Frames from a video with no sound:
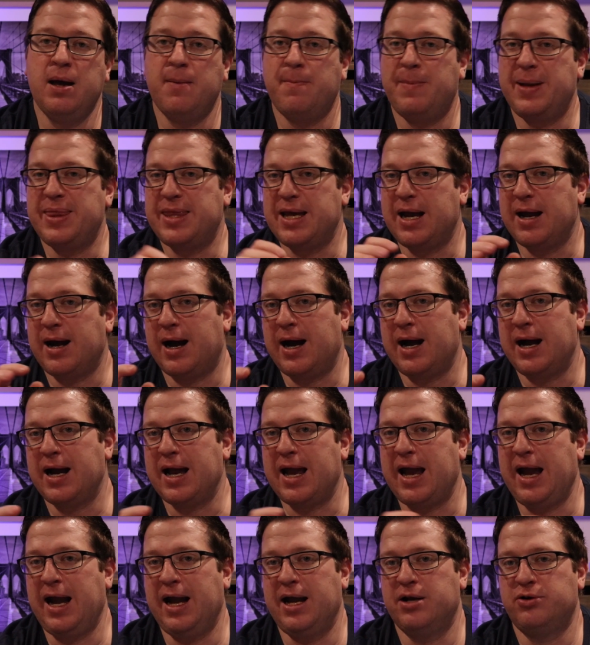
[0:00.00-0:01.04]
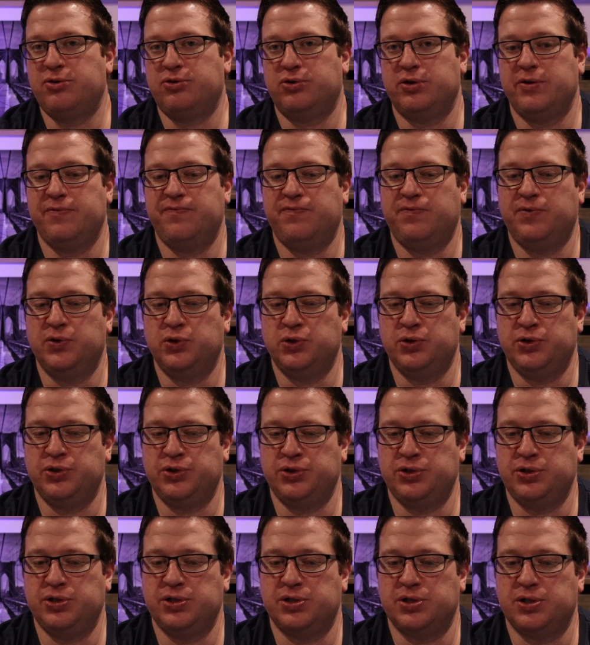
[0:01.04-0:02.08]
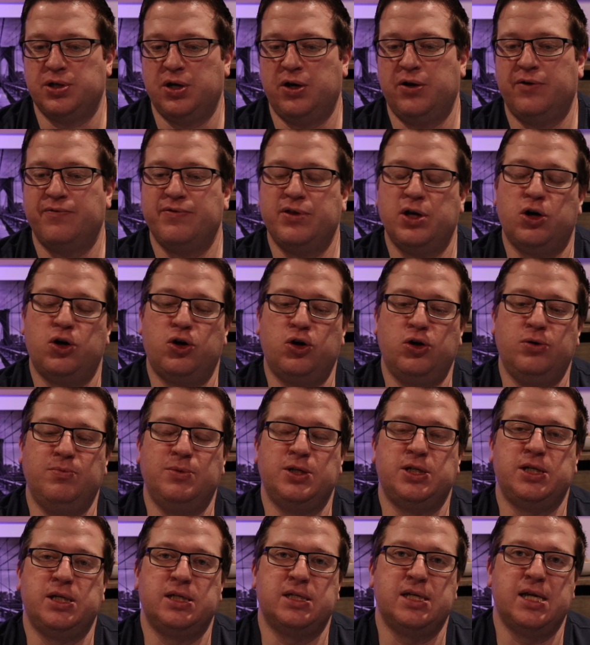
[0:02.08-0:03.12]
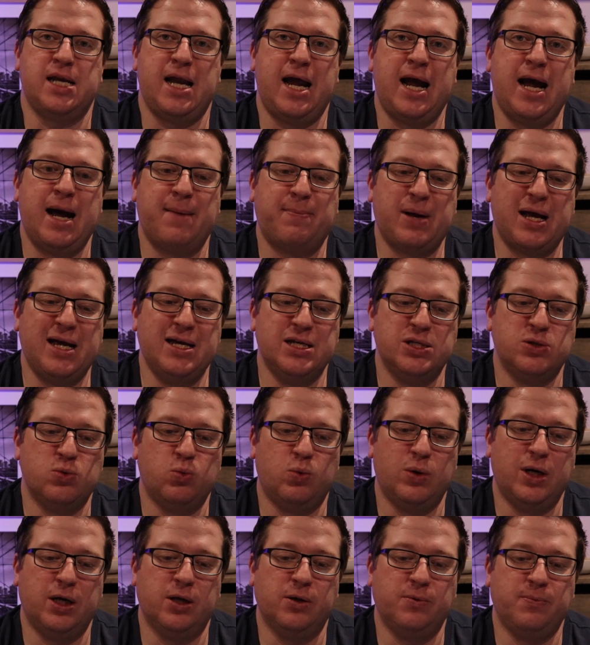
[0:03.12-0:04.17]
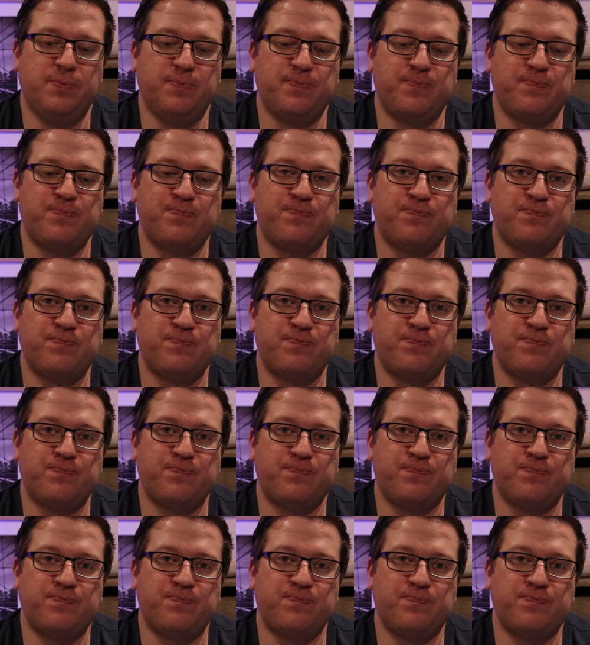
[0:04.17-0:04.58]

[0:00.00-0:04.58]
but there are Android versions of the Home Assistant app as well.